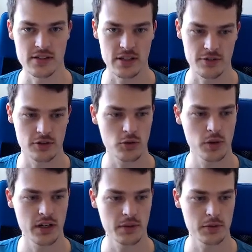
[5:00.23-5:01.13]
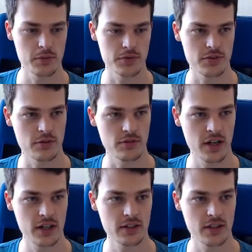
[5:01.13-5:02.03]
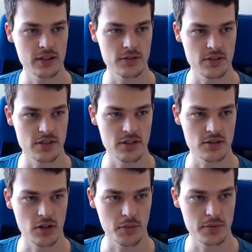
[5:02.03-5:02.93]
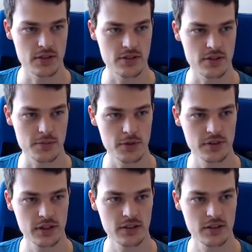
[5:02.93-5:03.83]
out real quick. I'm gonna move to the right and you can see the truck position's moving.